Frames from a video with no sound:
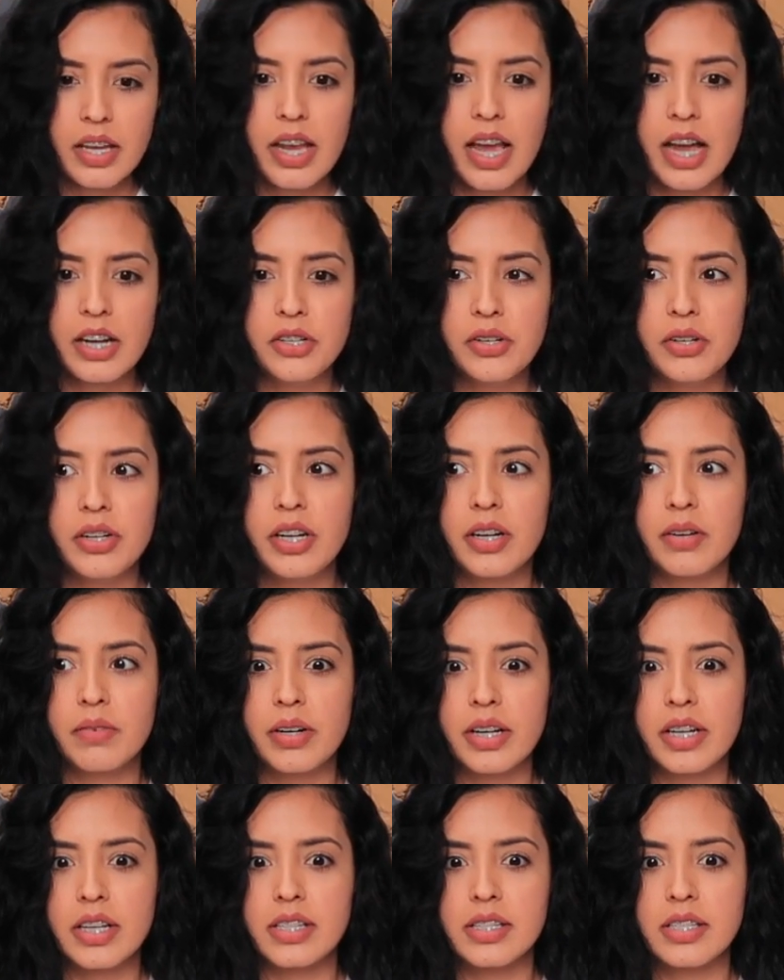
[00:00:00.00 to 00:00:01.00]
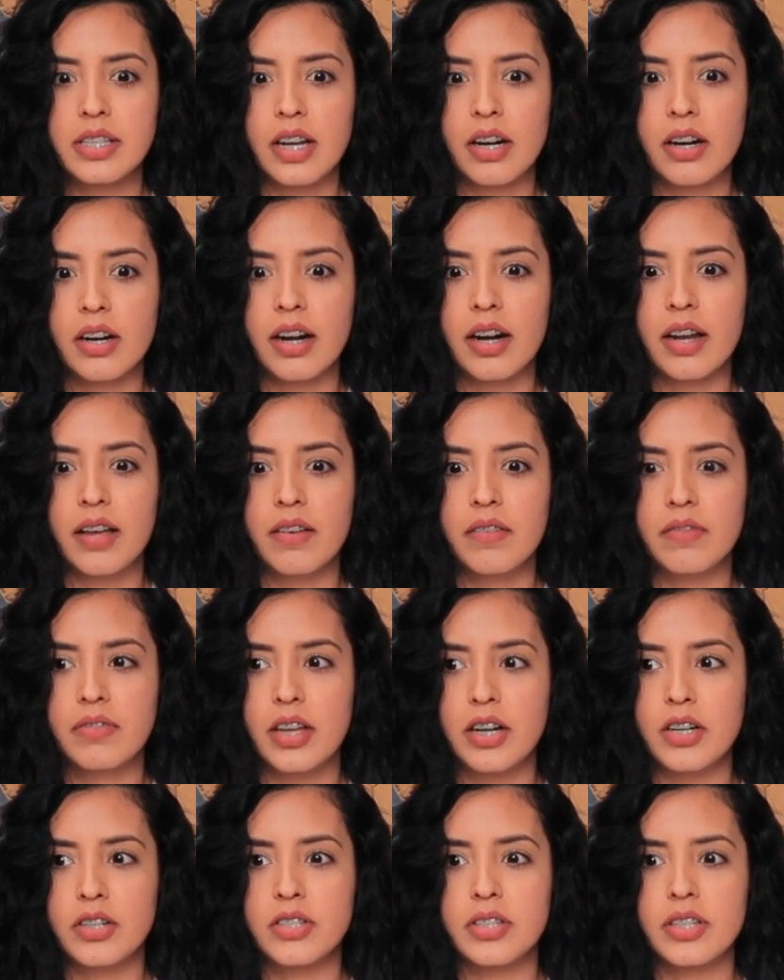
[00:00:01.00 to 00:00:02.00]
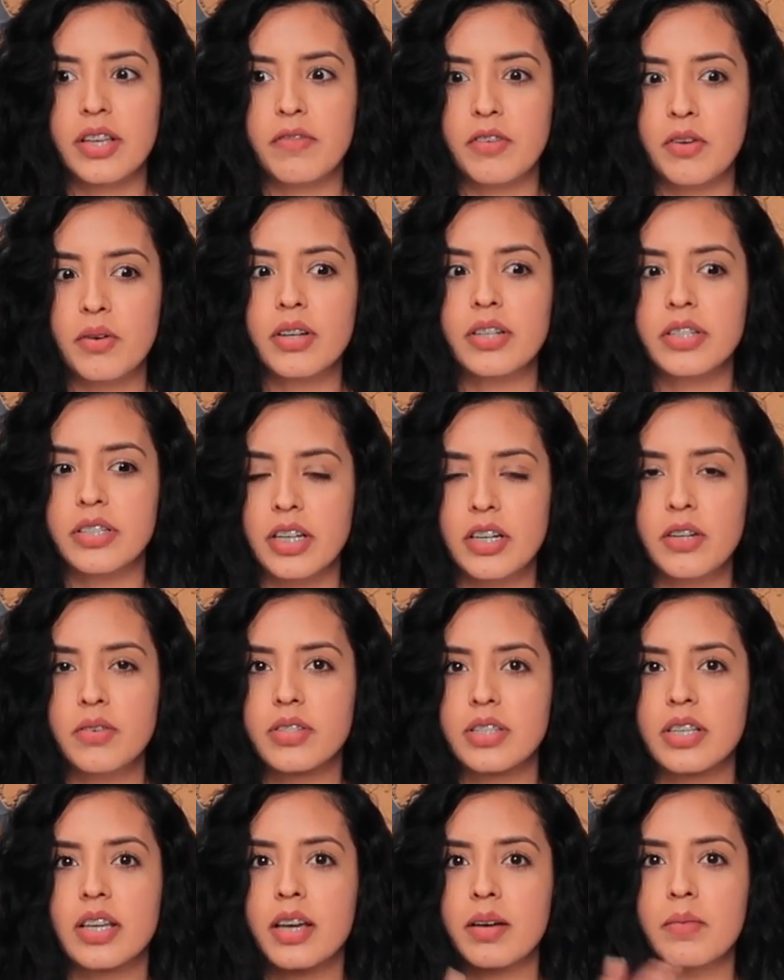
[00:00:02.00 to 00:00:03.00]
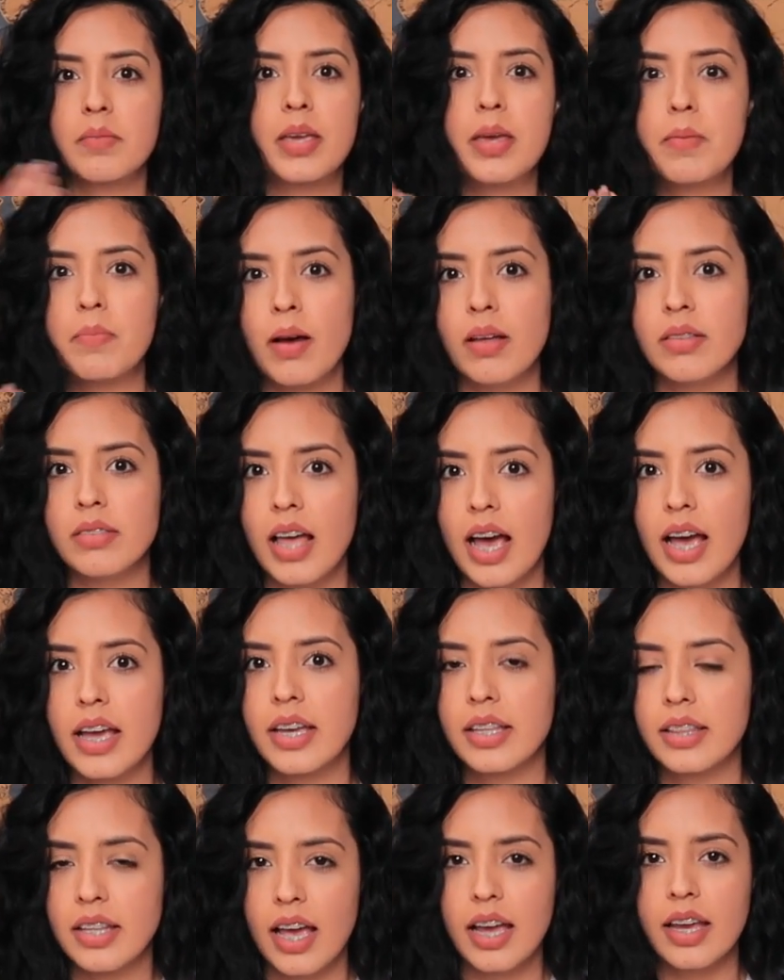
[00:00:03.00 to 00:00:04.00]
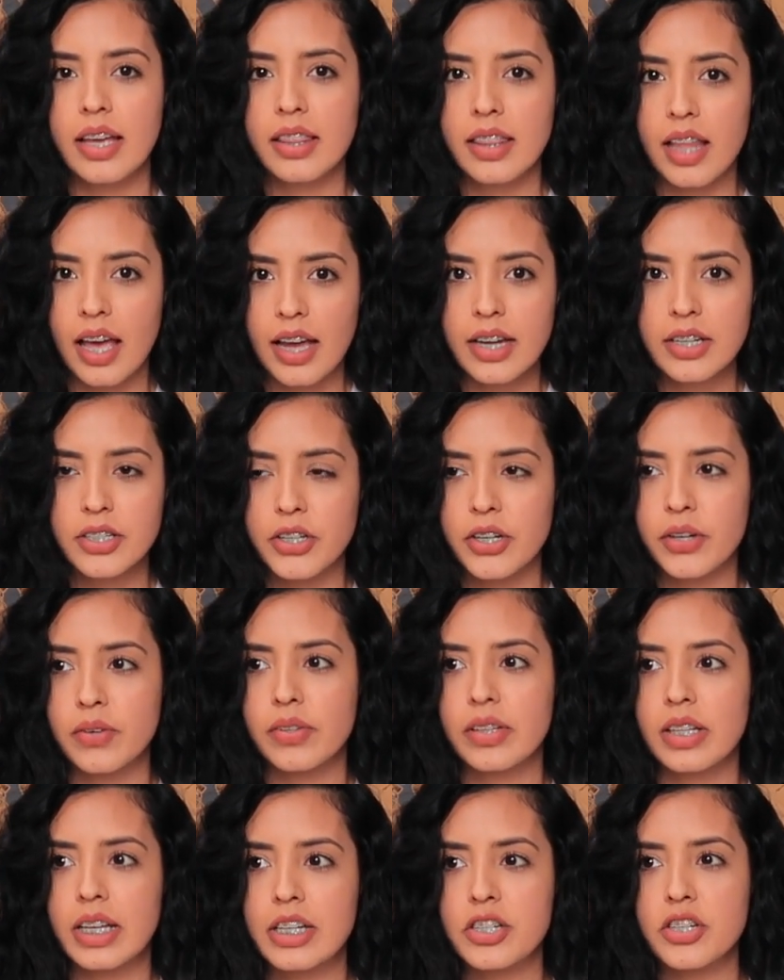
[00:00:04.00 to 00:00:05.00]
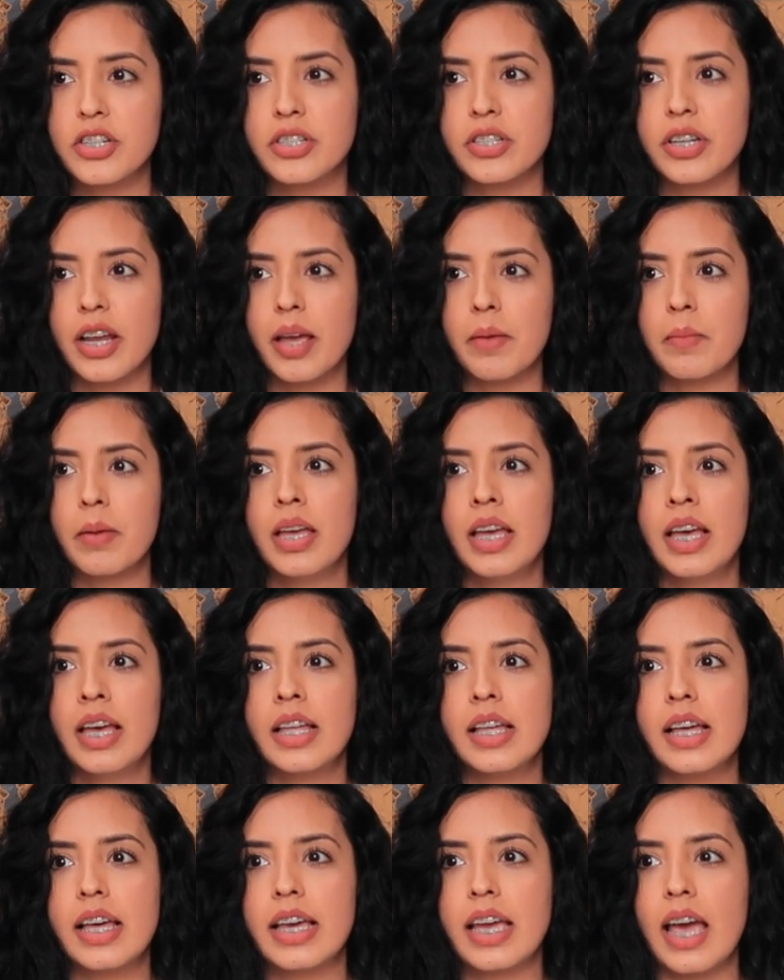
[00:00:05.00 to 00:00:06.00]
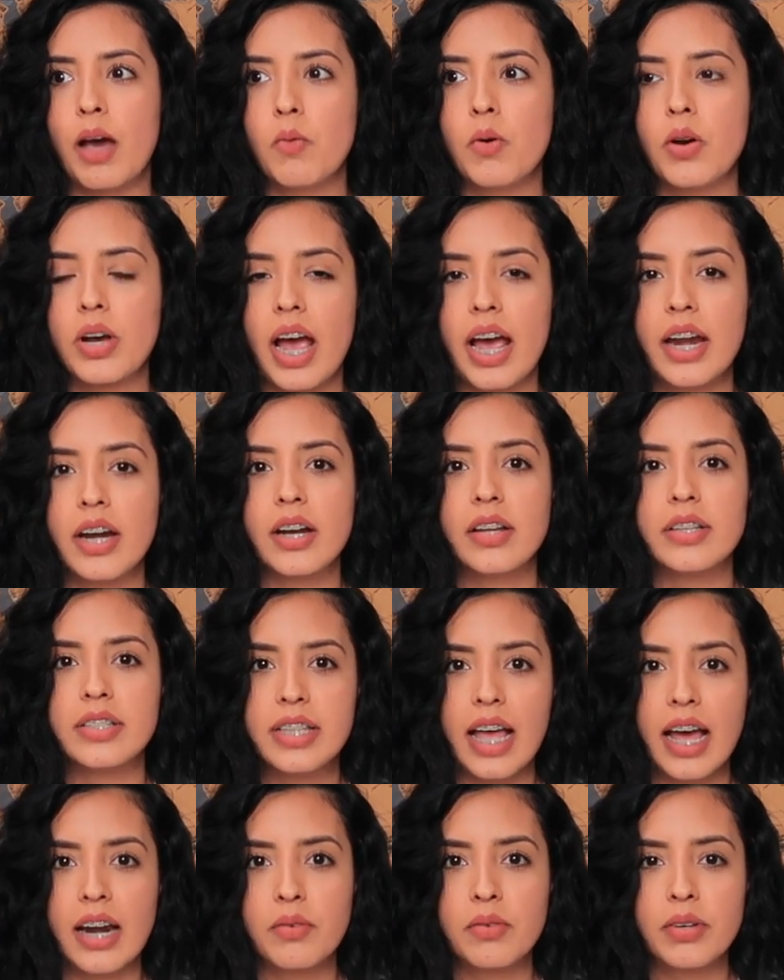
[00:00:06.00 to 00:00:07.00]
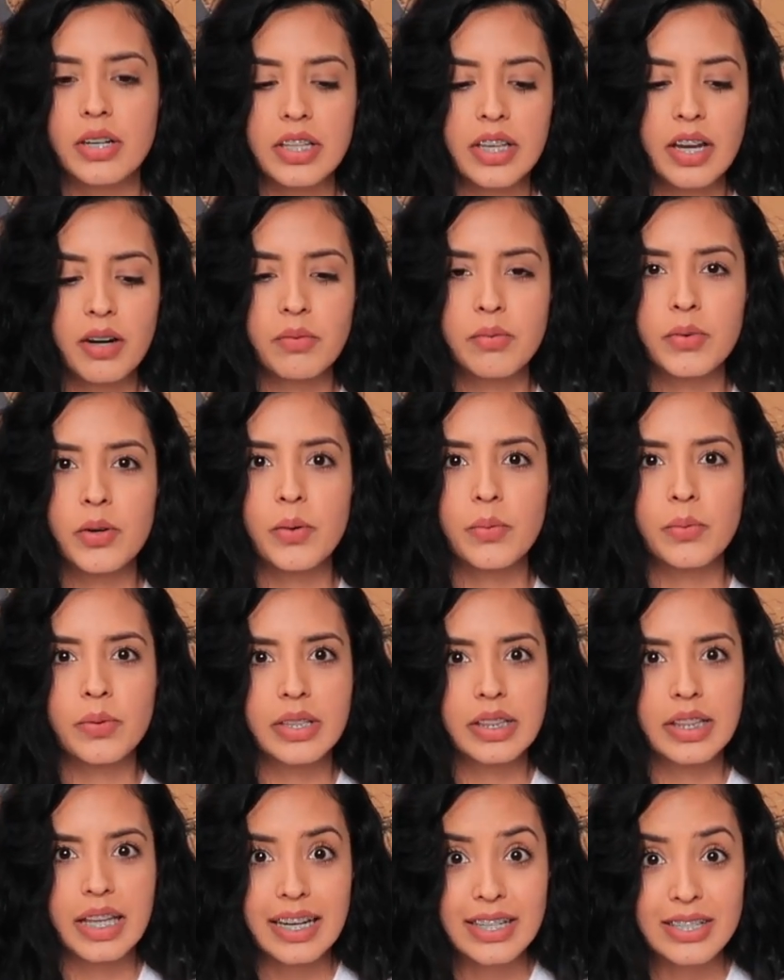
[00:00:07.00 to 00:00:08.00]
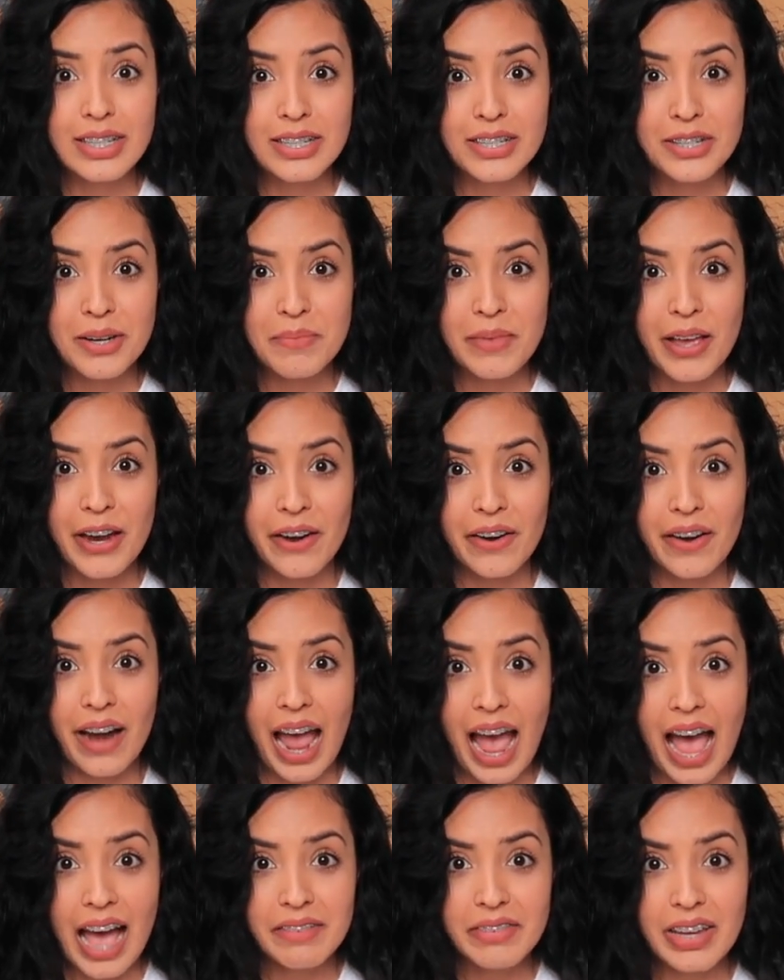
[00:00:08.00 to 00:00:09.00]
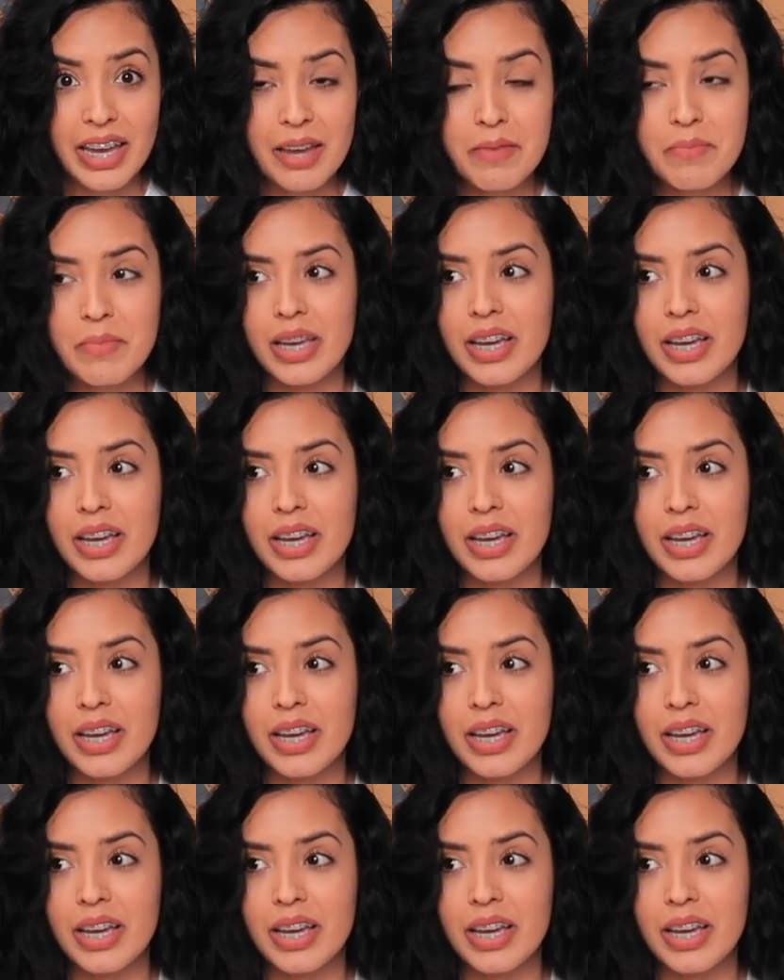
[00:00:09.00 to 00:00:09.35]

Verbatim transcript: And you need to reconsider if there's, if you continuously keep on lying and lying and lying to your relationship, like what kind of, is that really a real relationship that you're having?